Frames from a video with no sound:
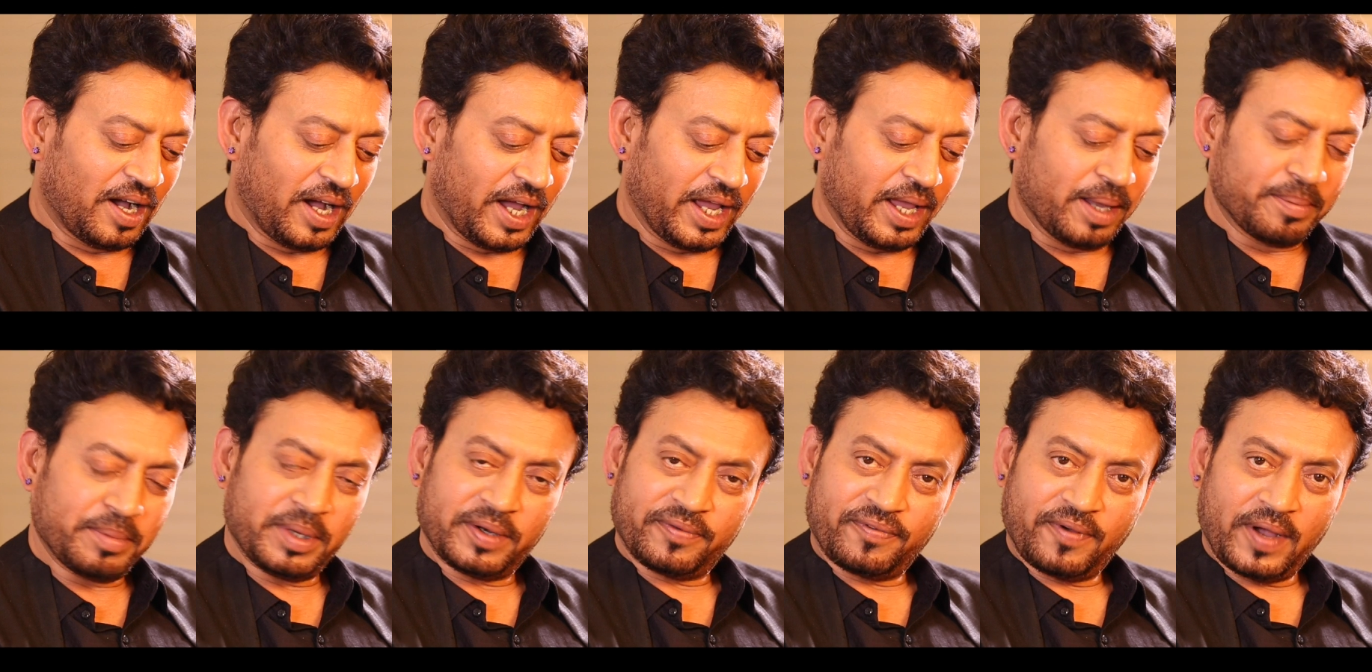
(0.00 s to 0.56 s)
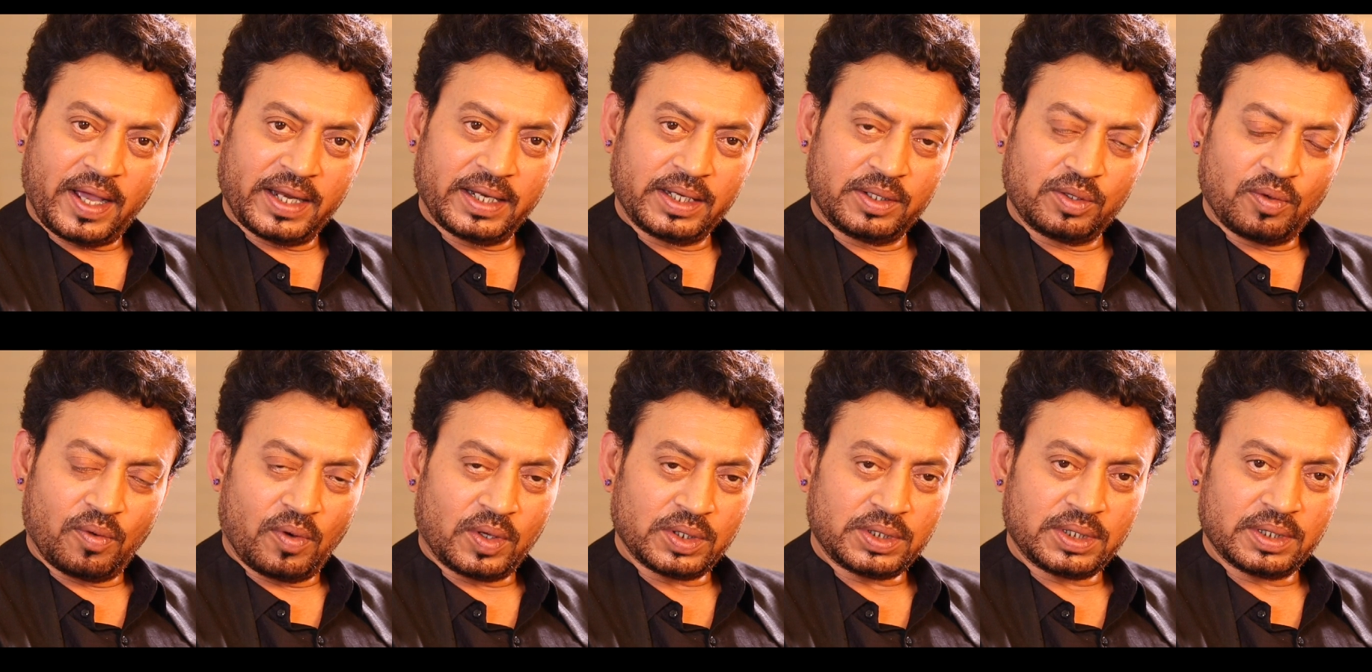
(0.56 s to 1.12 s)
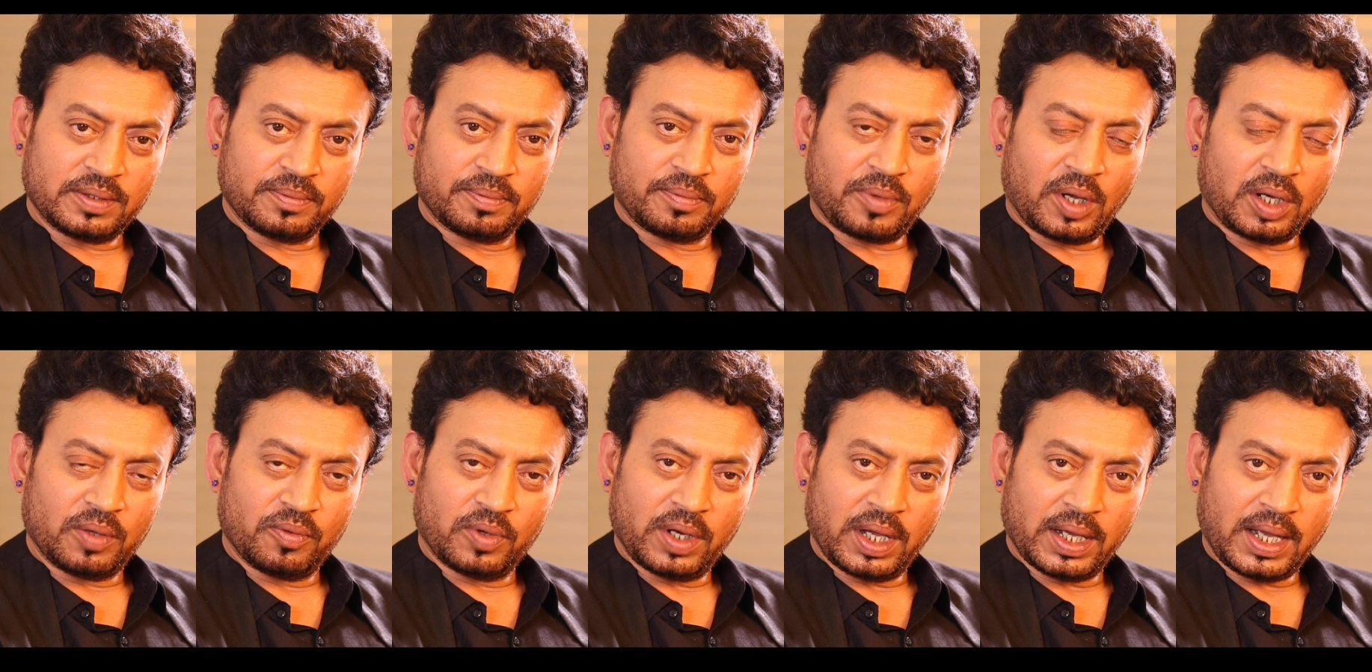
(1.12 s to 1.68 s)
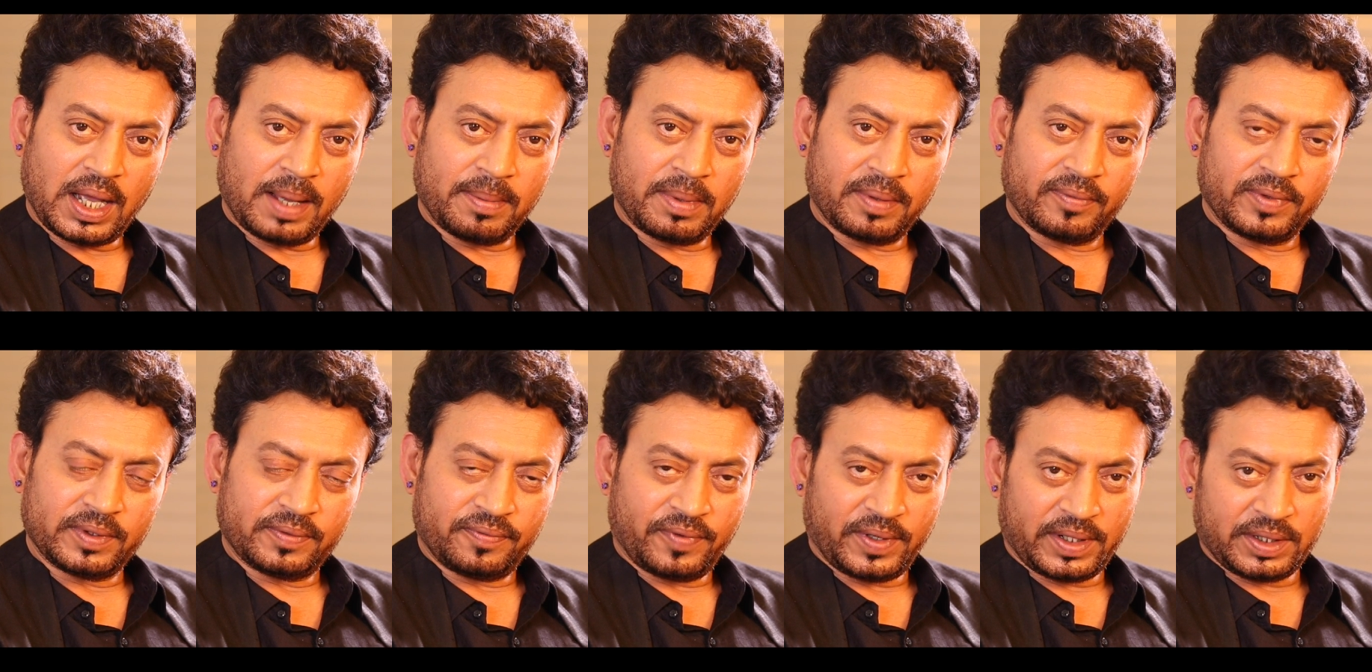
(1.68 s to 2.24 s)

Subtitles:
Hi, I'm Irrfan and you're watching Bollywood Hungama with